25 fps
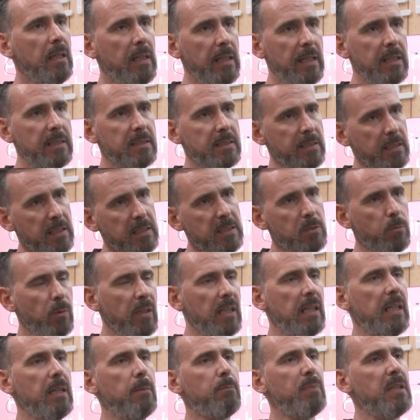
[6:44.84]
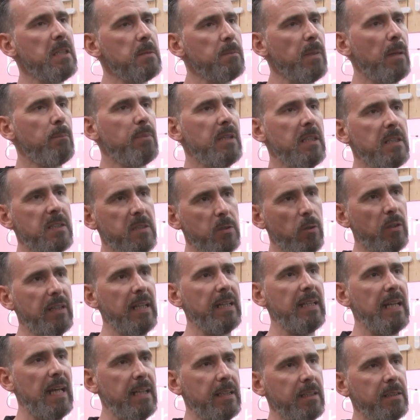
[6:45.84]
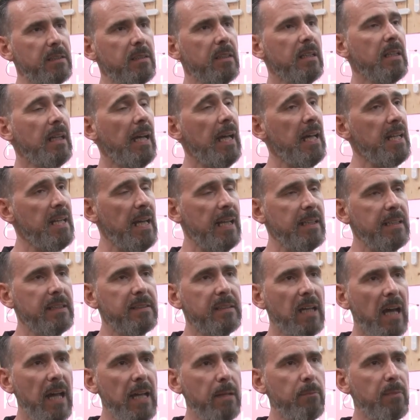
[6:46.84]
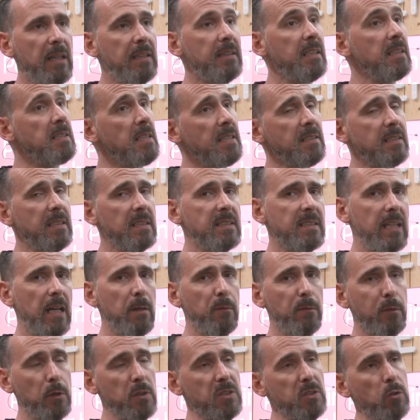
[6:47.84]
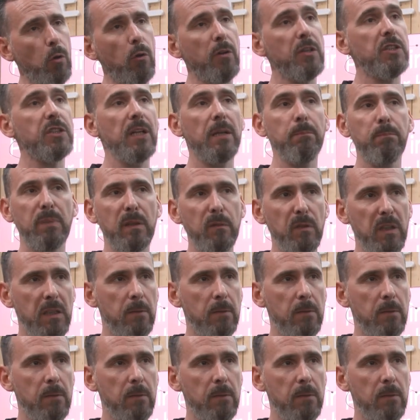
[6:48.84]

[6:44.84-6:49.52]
It's really piece by piece, you can add it at any time. And this is the same for storage and PV.